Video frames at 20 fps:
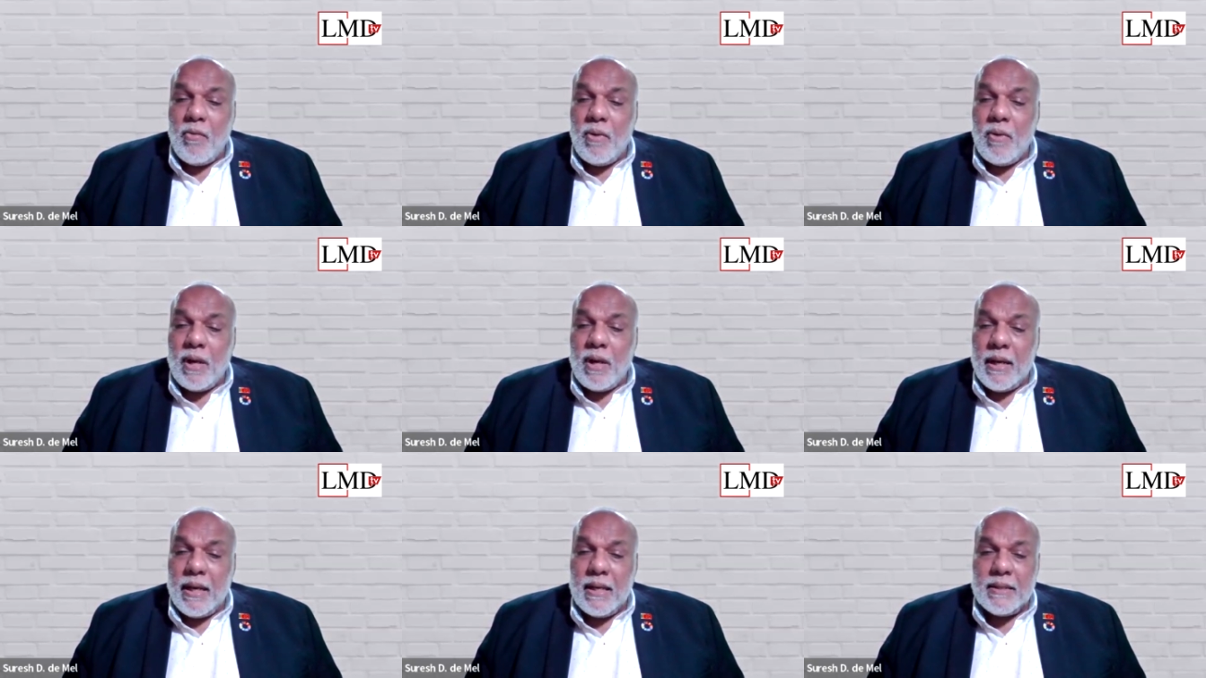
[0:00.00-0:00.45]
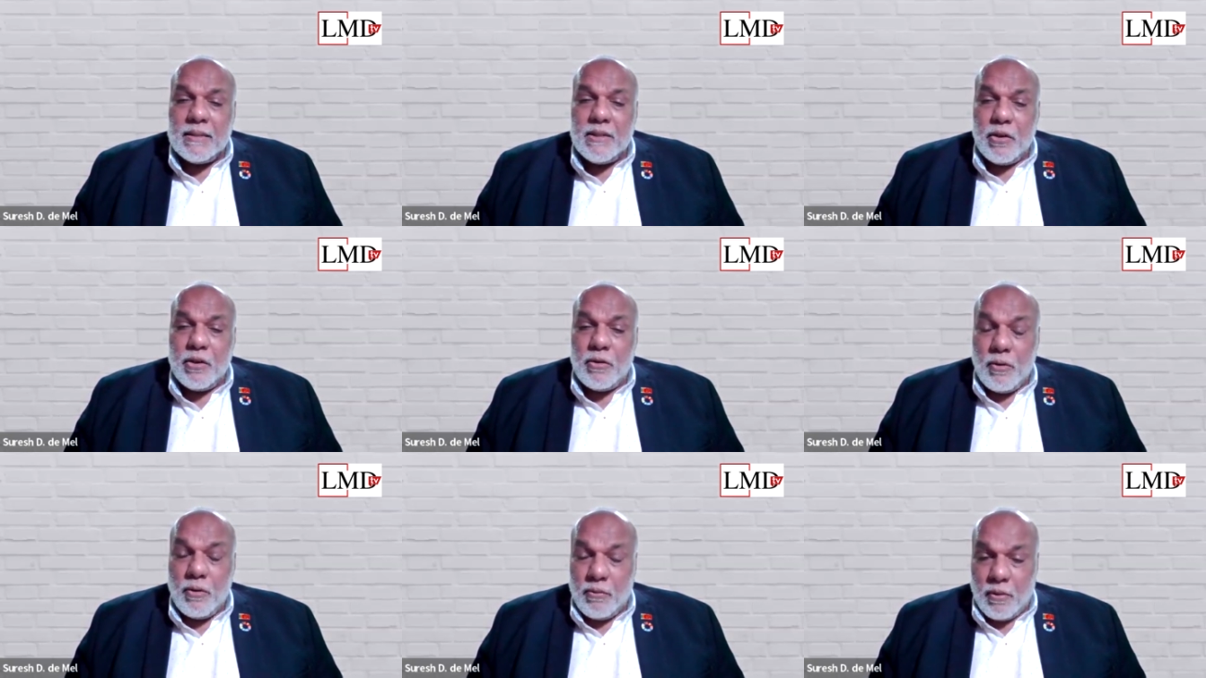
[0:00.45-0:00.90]

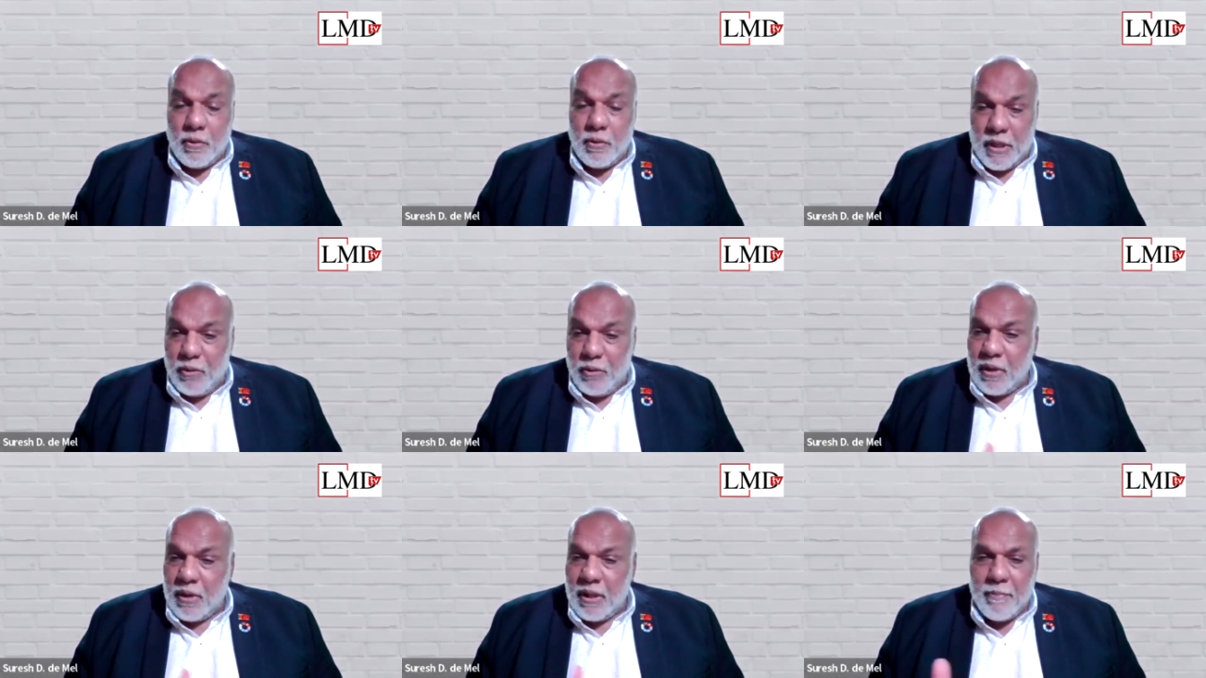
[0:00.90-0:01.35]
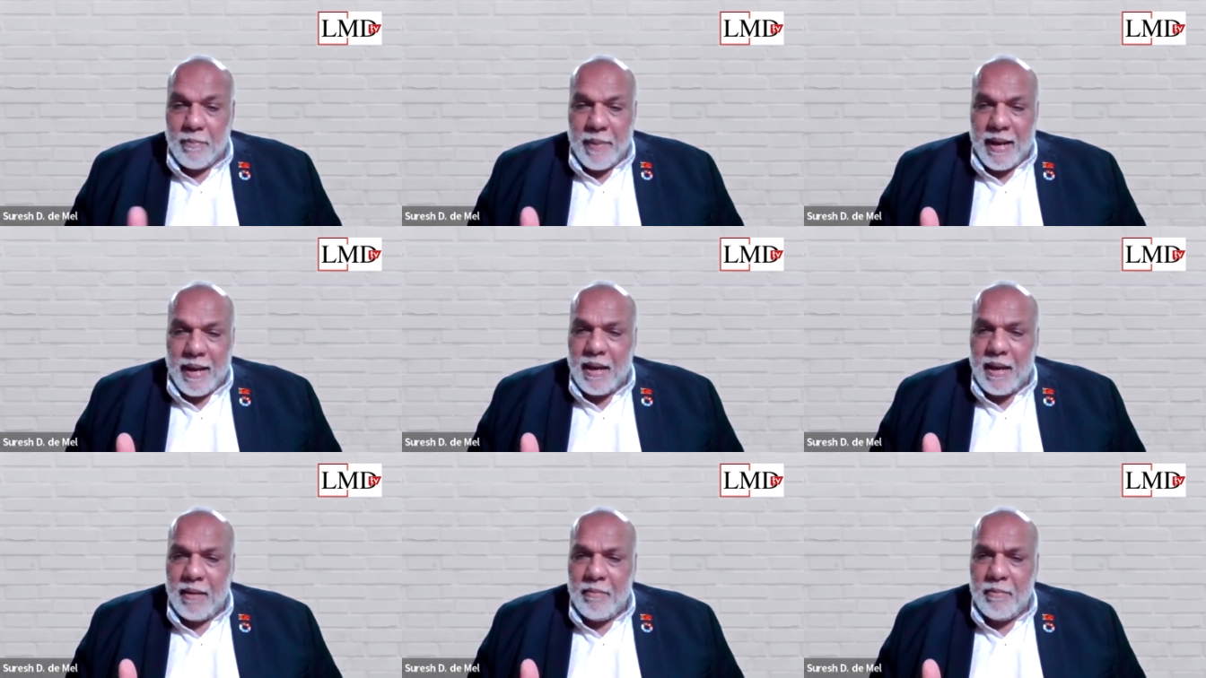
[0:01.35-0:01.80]
nowadays, you know, during the
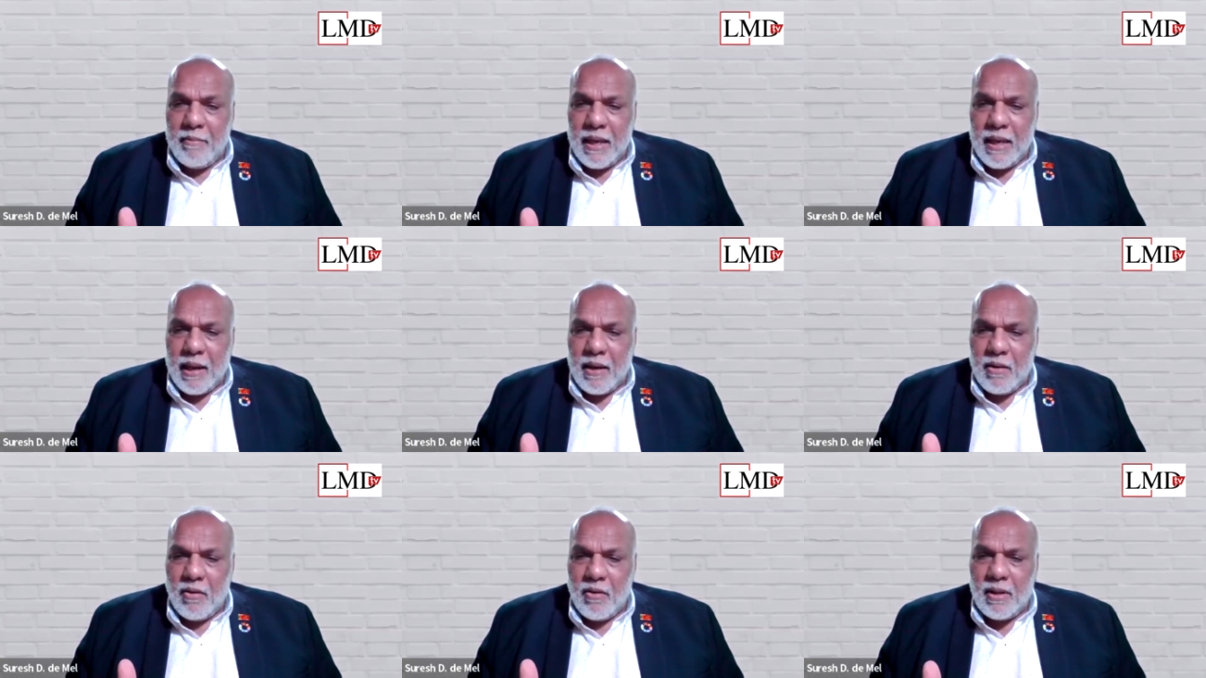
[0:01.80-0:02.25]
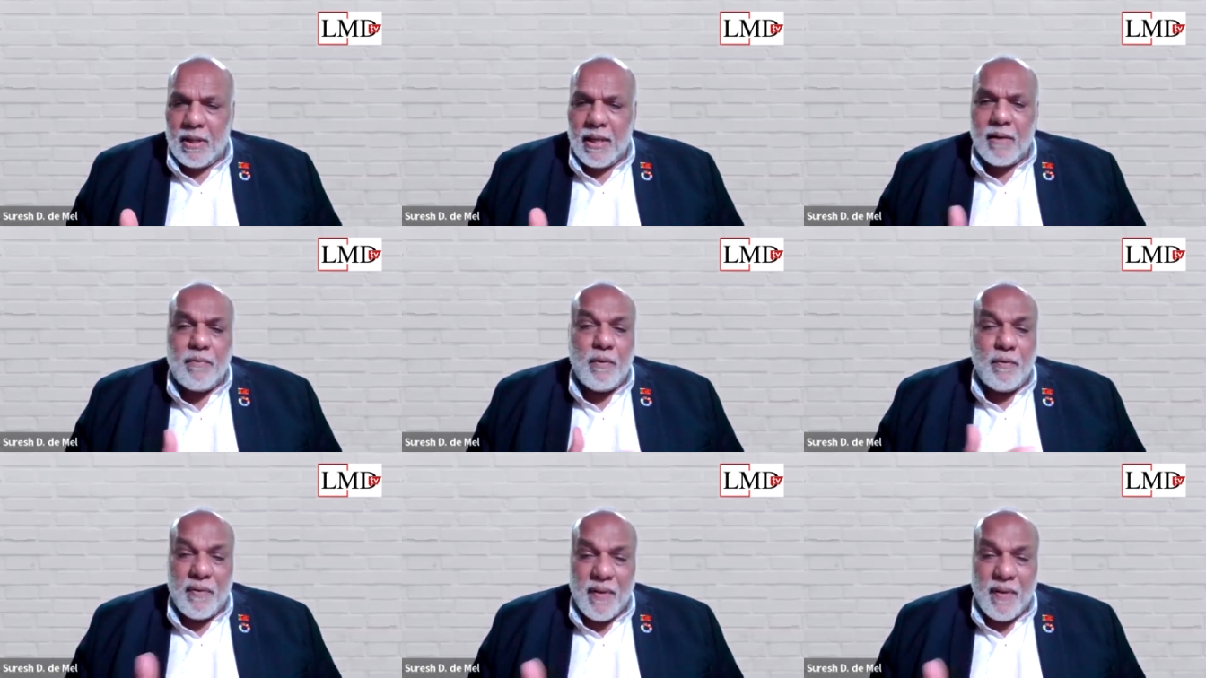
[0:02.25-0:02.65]
pandemic and all that,